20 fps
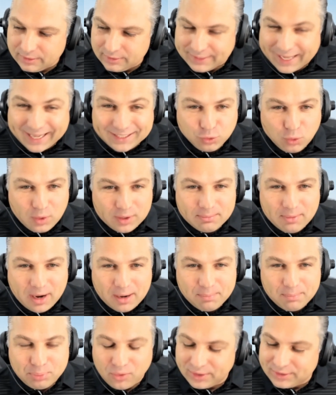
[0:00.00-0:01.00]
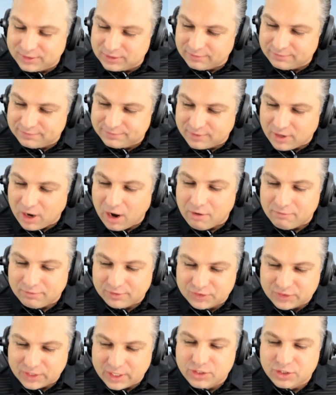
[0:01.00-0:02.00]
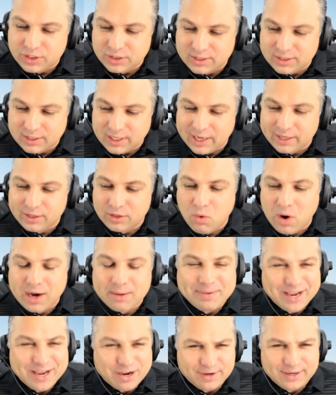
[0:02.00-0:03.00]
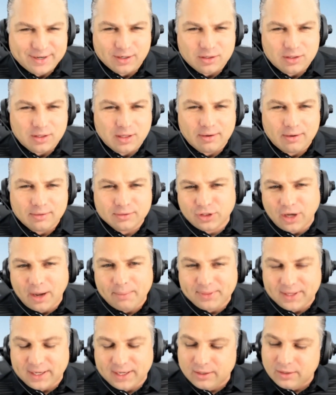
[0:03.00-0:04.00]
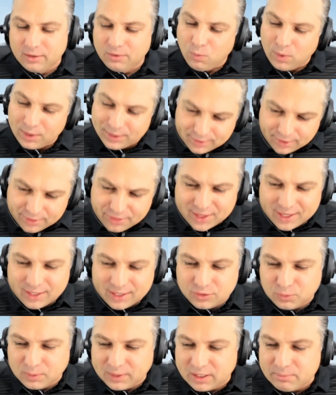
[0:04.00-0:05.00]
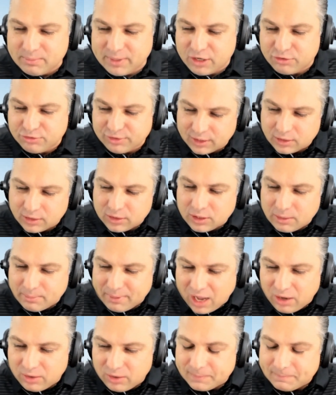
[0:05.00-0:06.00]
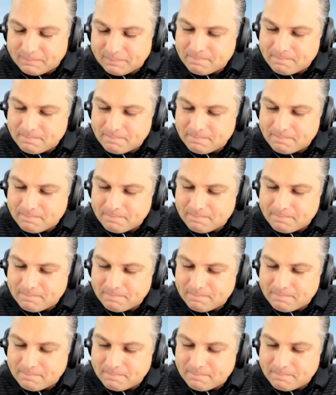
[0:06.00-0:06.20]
that's one of my points of conversation today. You want to be critical on something? One of the things we can be critical about